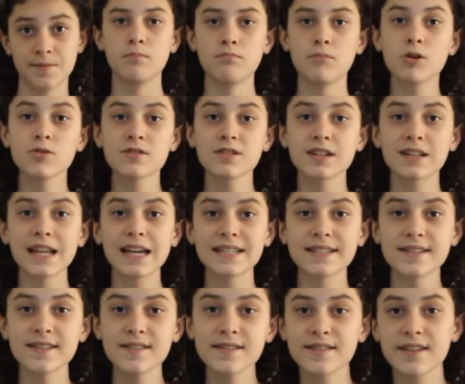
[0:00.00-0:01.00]
Most
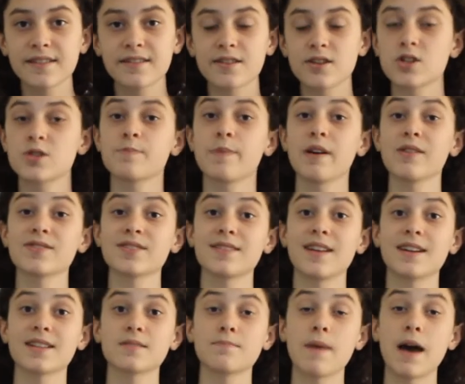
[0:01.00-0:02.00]
classes get their spell slots